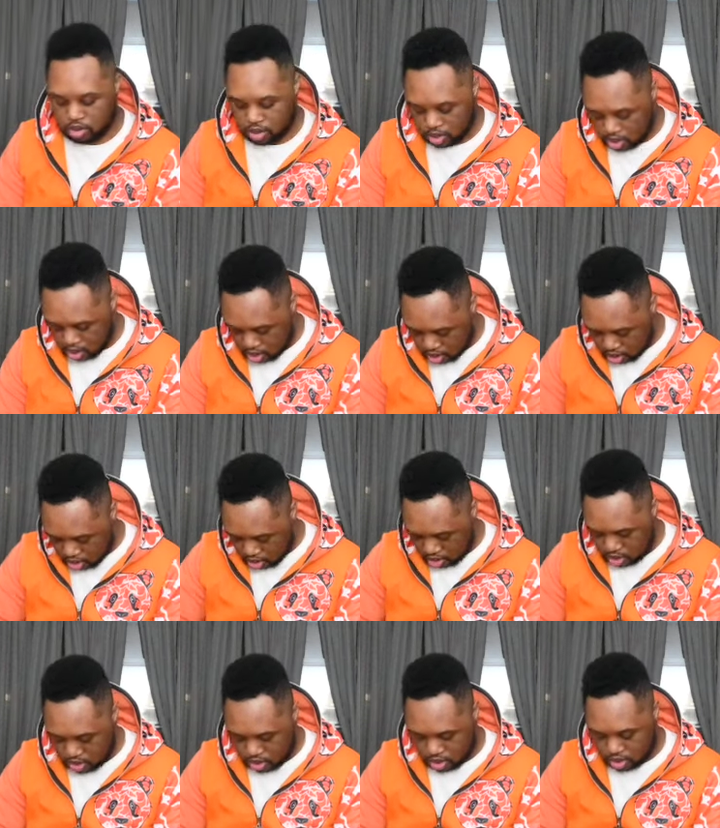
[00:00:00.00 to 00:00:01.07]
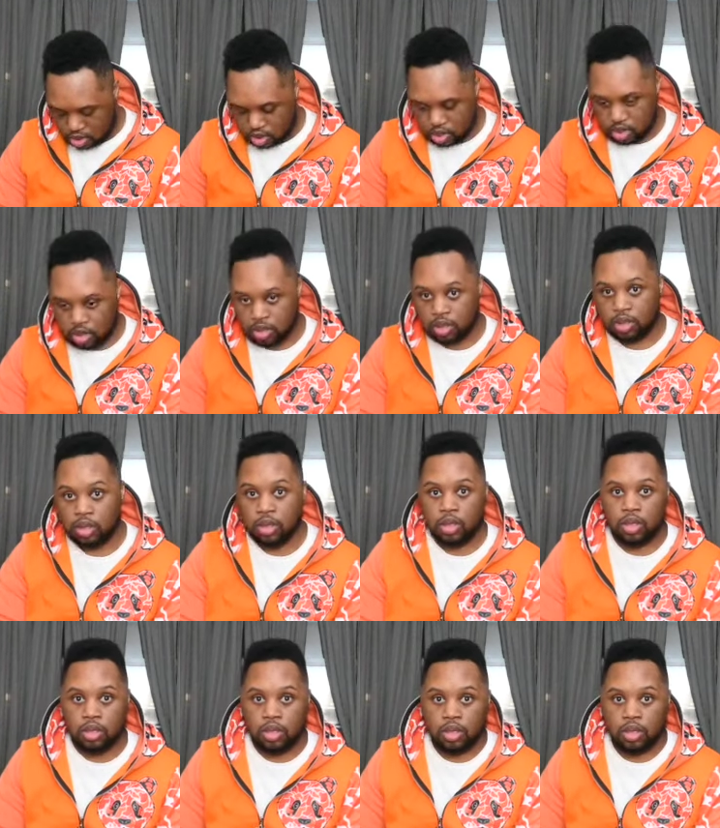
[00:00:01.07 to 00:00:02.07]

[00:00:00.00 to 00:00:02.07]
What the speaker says: No one is speaking in this clip.